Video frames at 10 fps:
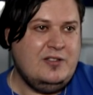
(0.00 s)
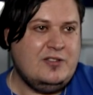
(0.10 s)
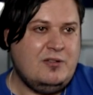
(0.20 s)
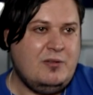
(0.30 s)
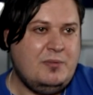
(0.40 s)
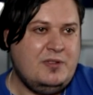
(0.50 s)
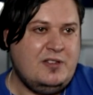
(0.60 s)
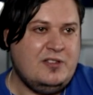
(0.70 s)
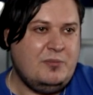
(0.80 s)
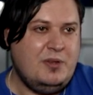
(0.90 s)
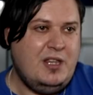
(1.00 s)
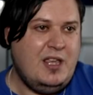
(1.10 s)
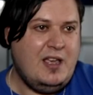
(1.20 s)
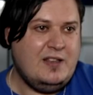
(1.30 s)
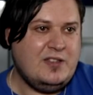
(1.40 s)
it's equivalent because I'm in
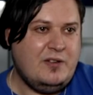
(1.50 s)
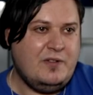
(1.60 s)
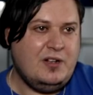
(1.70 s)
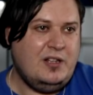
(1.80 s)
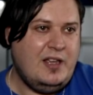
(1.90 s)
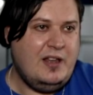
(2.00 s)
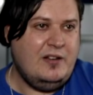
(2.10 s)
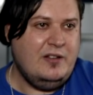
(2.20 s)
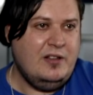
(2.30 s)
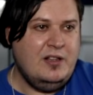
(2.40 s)
the air, so I've got to land.